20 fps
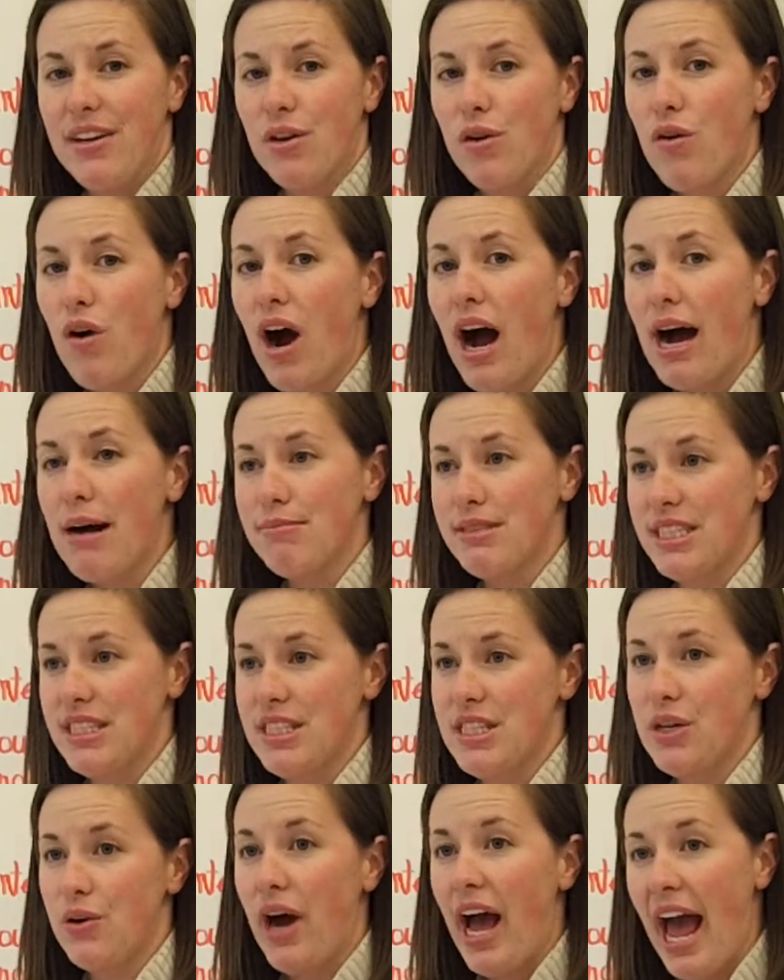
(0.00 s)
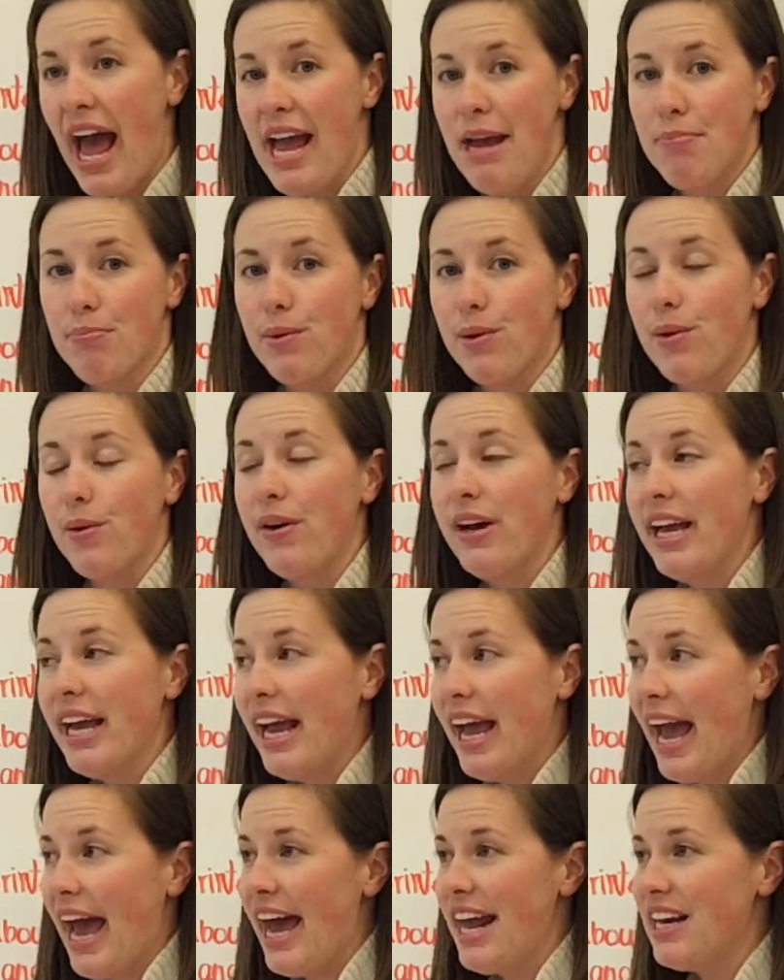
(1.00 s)
your crops until April.
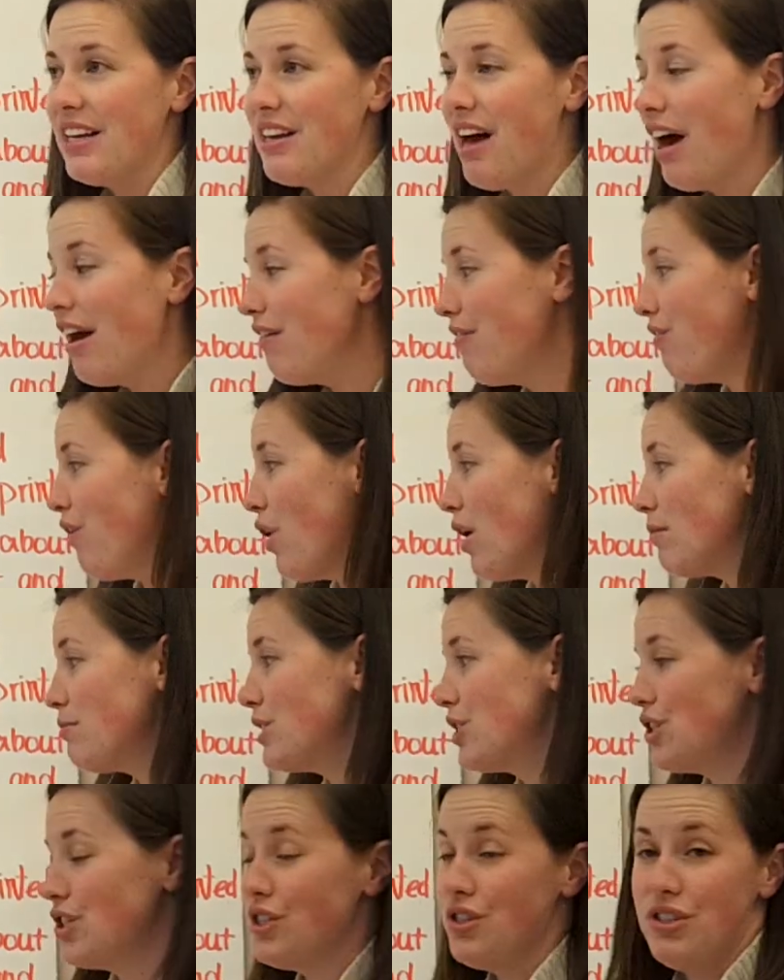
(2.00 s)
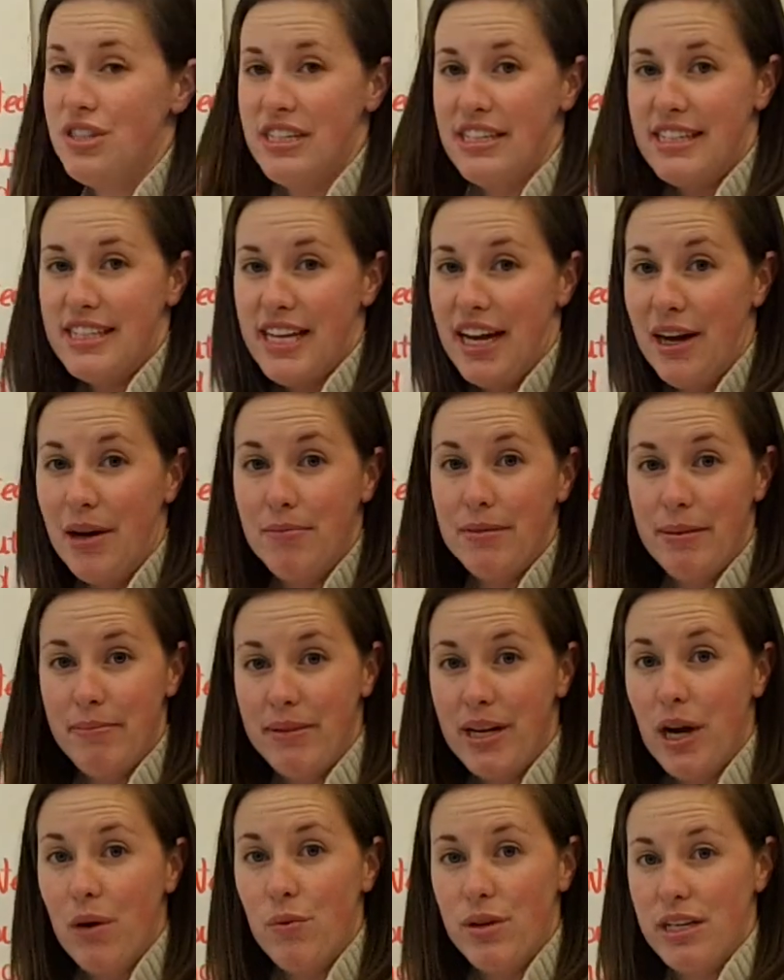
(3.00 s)
And a lot of farmers use this to help
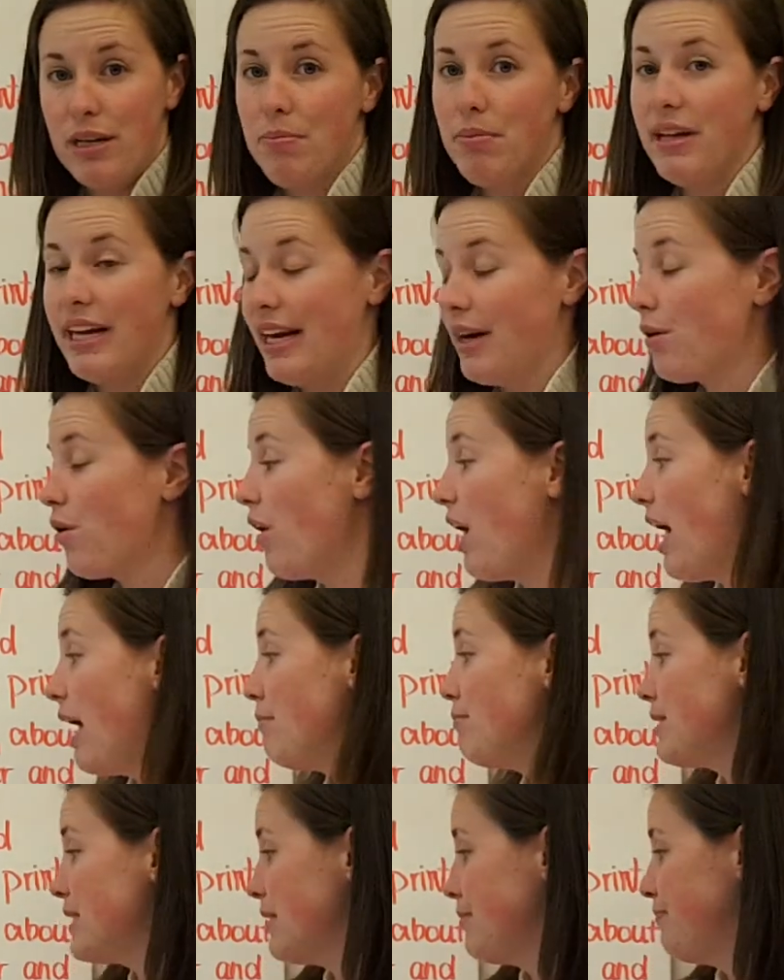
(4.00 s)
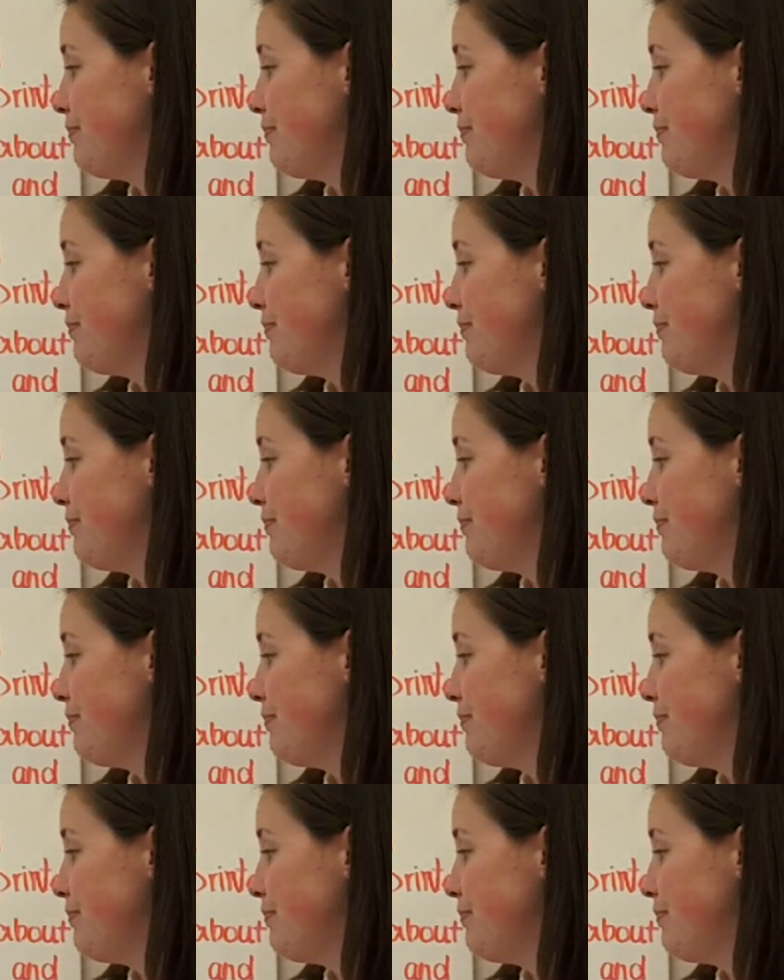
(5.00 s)
them know when to plant crops.